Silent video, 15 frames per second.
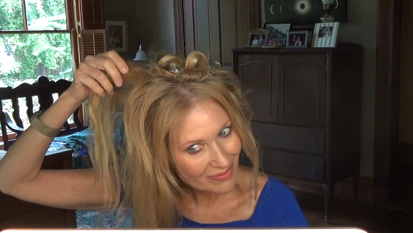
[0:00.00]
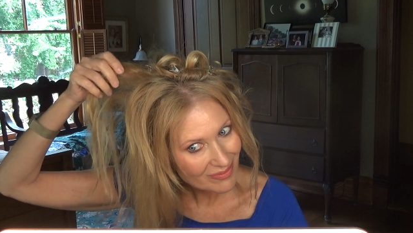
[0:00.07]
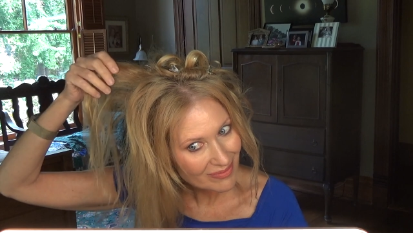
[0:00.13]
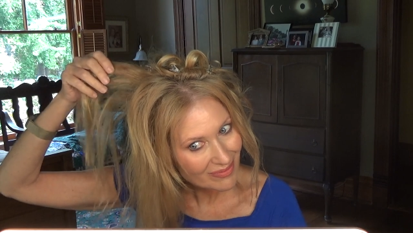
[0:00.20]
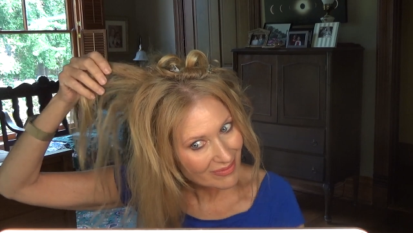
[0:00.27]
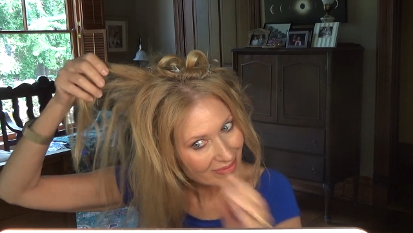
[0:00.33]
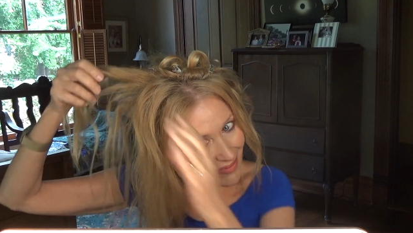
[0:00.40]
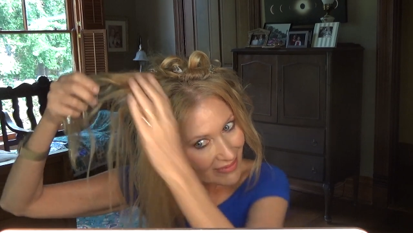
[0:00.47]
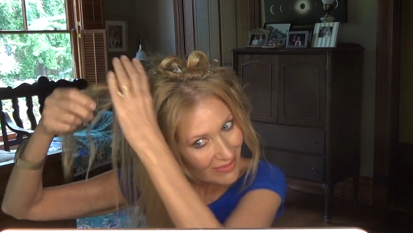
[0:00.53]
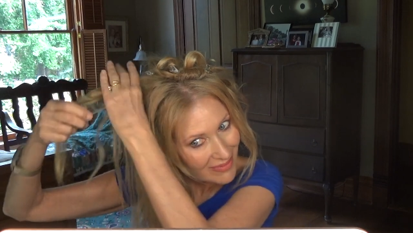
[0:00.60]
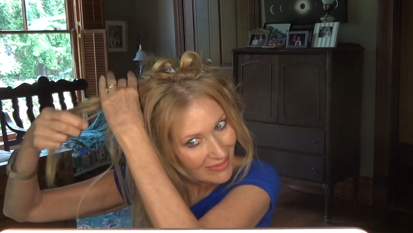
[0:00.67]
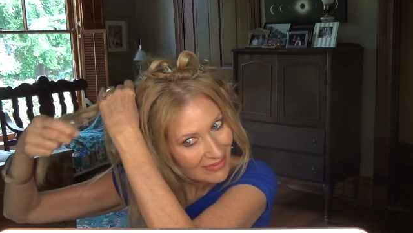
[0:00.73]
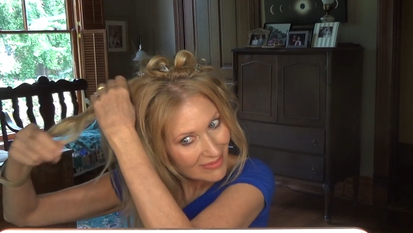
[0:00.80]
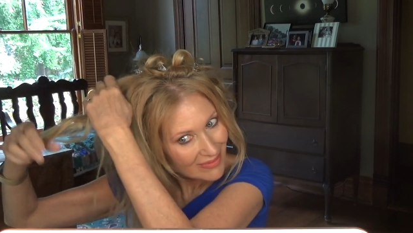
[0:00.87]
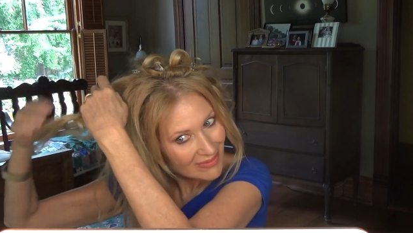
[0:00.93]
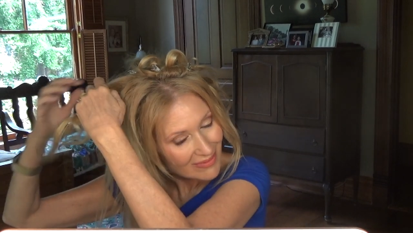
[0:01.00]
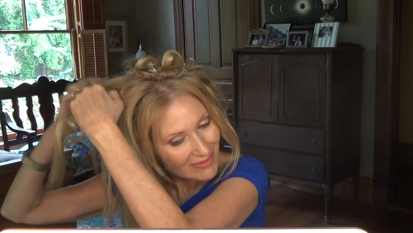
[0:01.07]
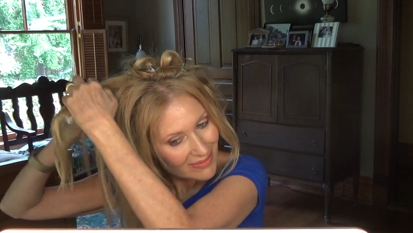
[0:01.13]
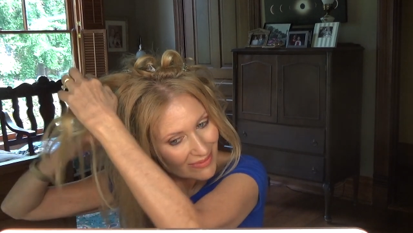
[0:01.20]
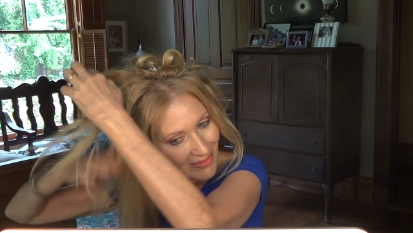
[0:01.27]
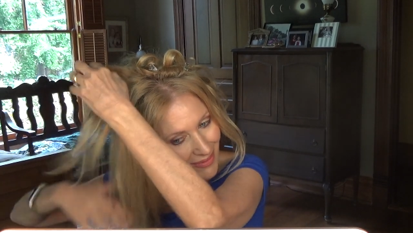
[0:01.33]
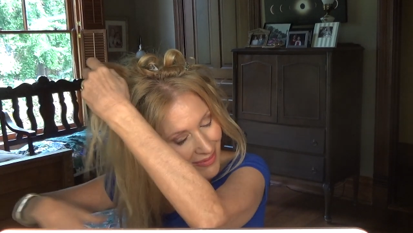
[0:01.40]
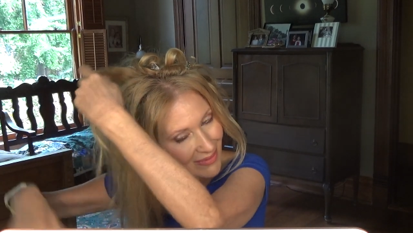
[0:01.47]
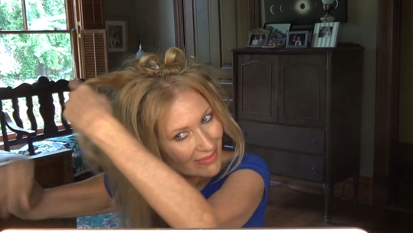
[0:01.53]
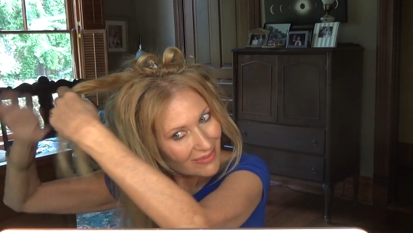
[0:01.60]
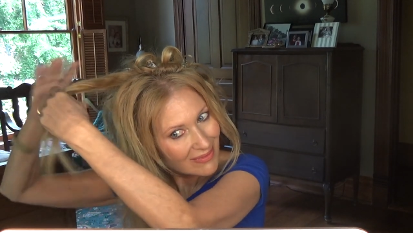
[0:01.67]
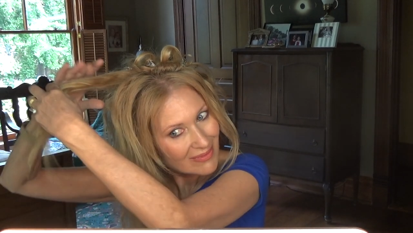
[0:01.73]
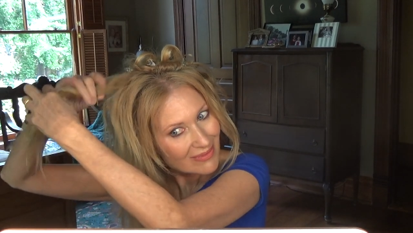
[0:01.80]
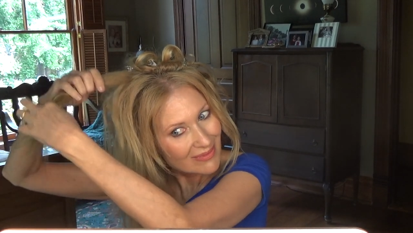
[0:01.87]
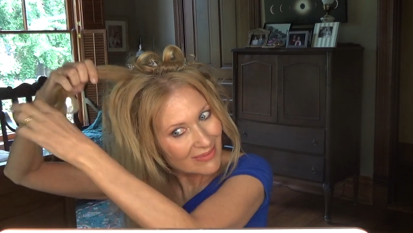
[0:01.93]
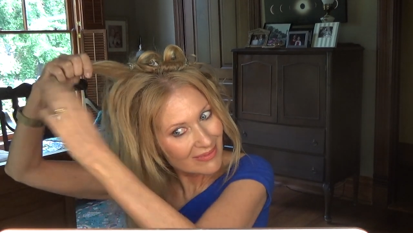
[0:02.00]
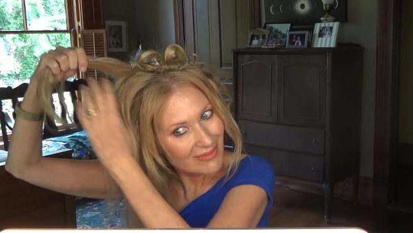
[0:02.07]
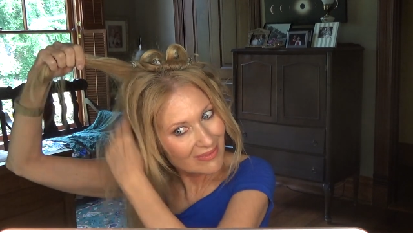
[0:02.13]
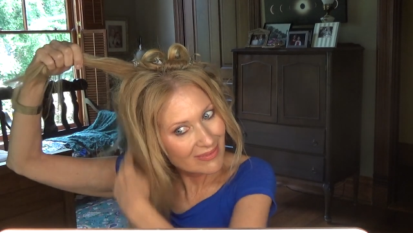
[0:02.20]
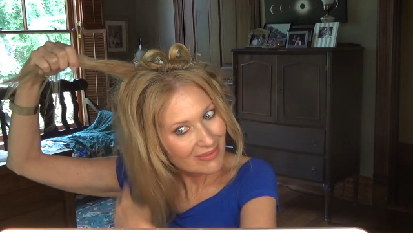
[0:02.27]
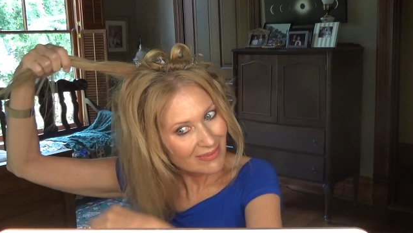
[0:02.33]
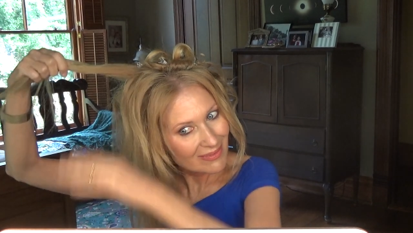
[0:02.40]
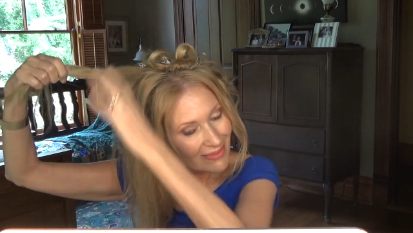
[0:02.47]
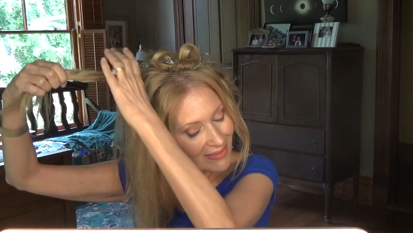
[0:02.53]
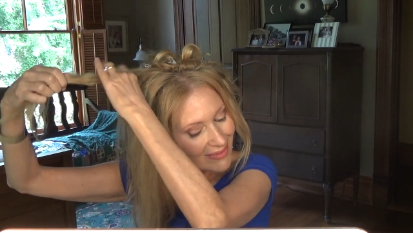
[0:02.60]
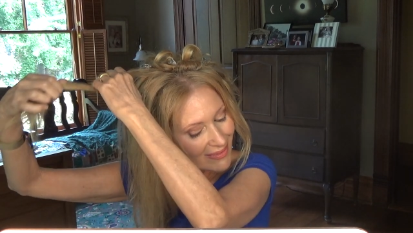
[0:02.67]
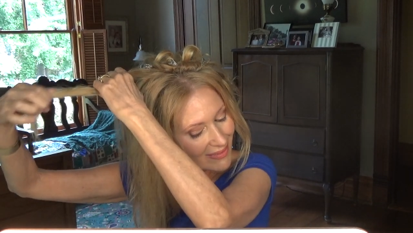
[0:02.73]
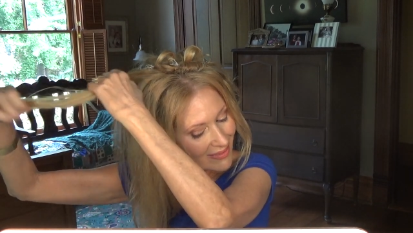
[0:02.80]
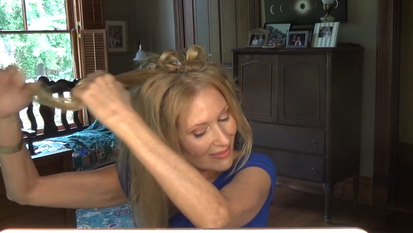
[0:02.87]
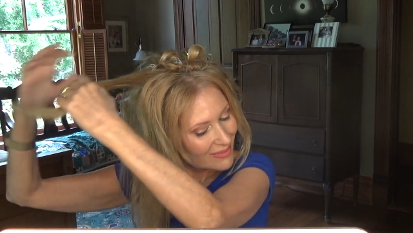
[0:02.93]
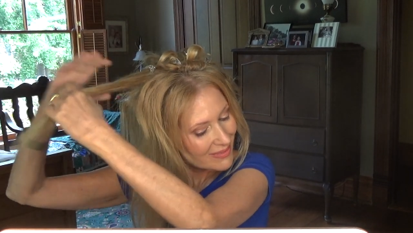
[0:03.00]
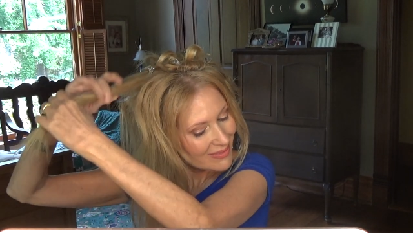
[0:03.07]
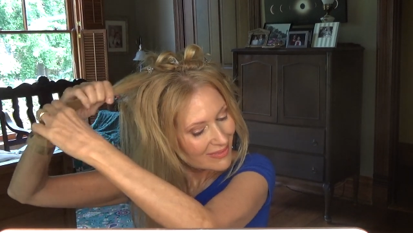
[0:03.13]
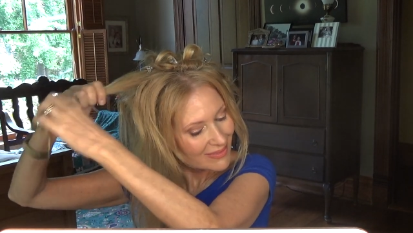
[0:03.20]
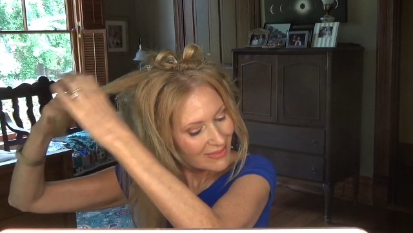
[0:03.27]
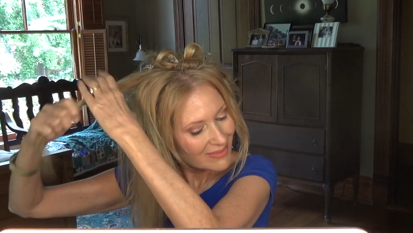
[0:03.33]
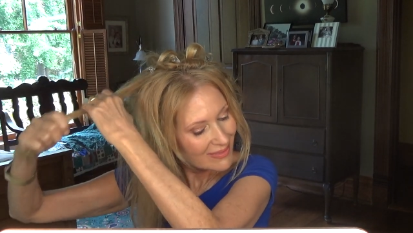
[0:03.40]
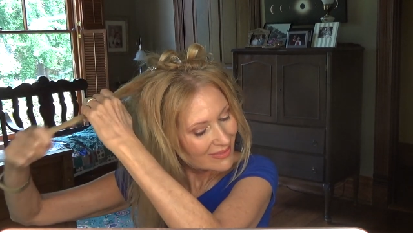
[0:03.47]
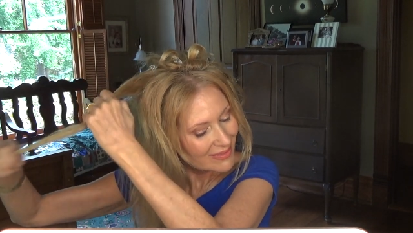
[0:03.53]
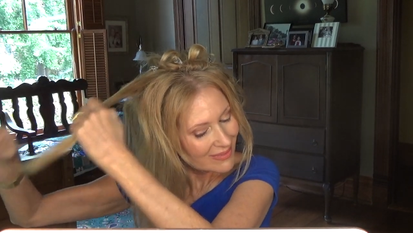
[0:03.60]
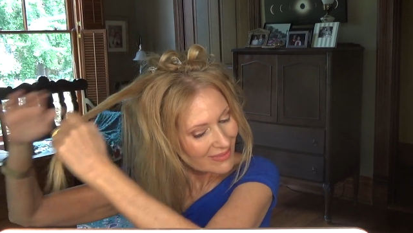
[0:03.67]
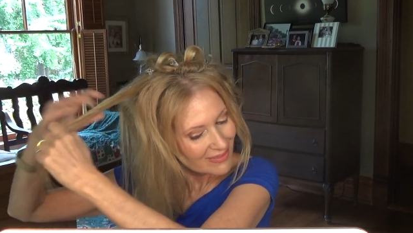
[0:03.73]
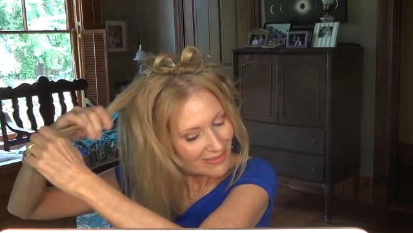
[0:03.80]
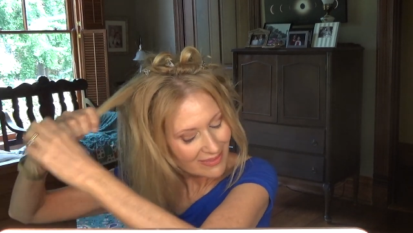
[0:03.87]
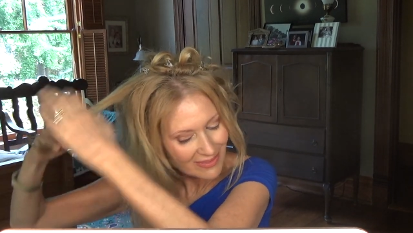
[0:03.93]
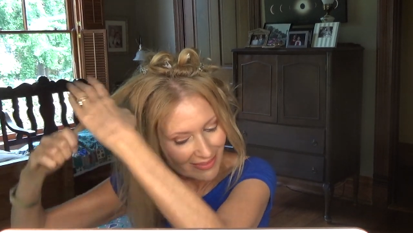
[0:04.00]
[no speech]